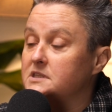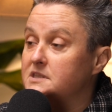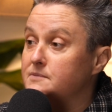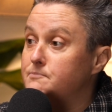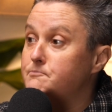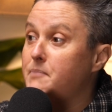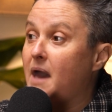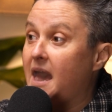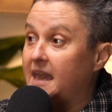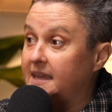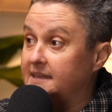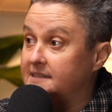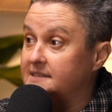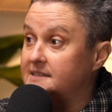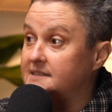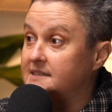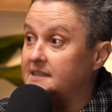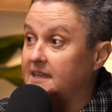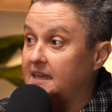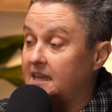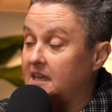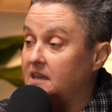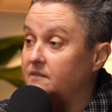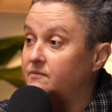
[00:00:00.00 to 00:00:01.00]
to pace
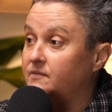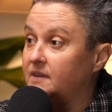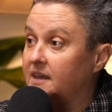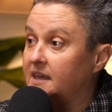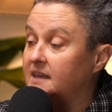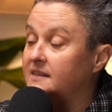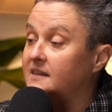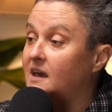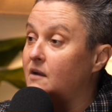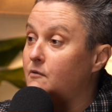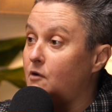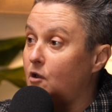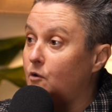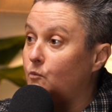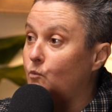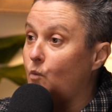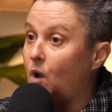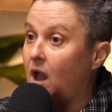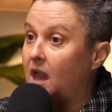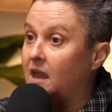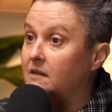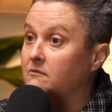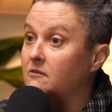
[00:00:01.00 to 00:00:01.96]
the evening in their own way,